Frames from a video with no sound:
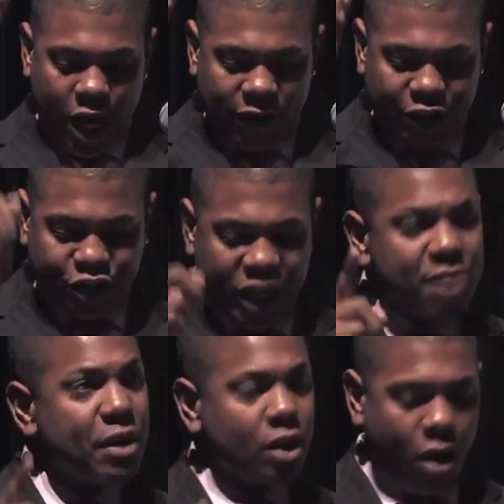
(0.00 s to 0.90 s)
of
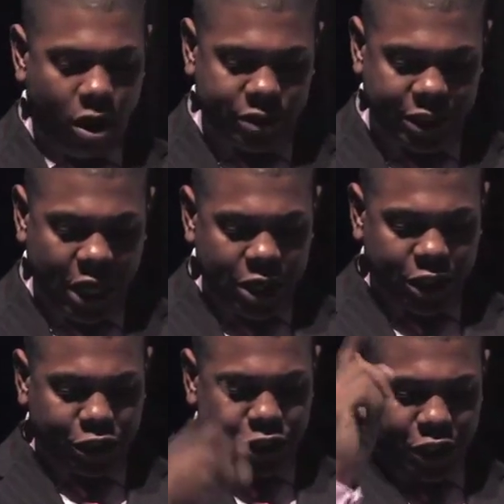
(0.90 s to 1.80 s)
legitimate causes
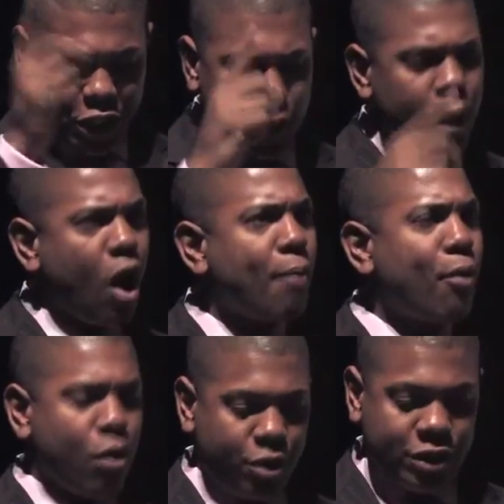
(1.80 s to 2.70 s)
such as securing our
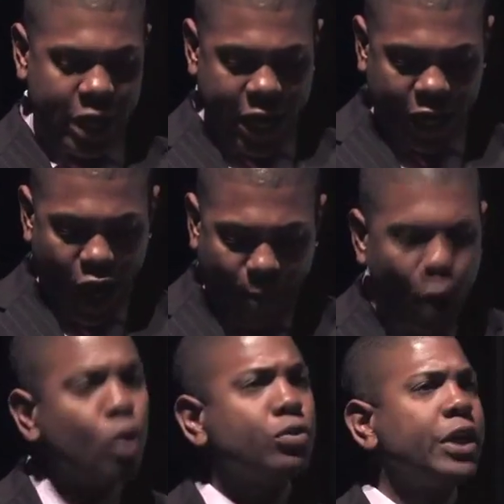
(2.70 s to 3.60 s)
borders and
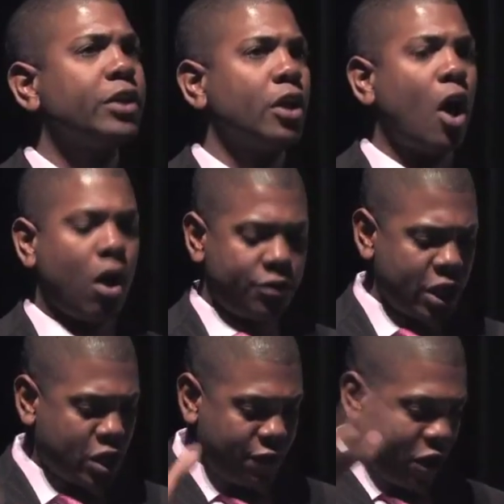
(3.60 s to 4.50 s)
upholding the law.
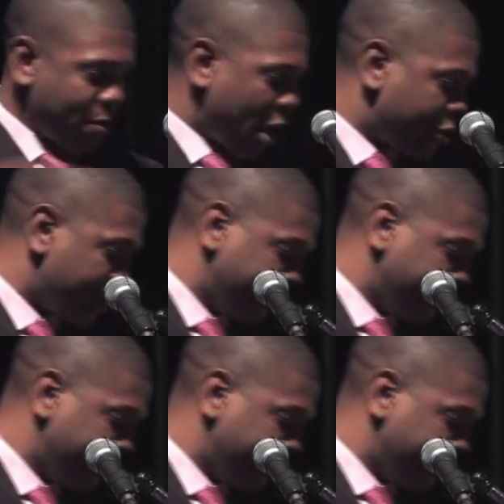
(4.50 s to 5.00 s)
Thank you very much.